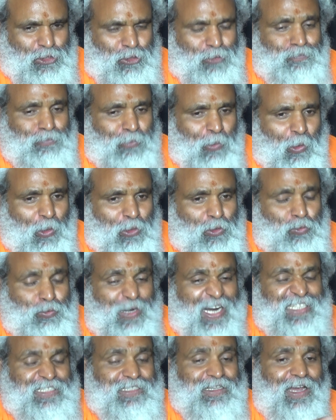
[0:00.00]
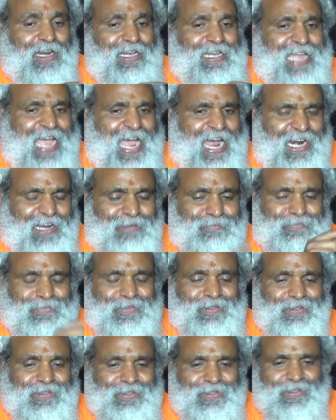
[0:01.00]
to flow towards kalyanam,
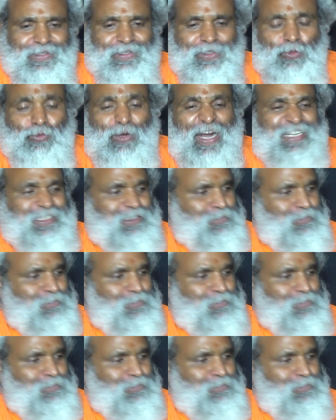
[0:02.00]
towards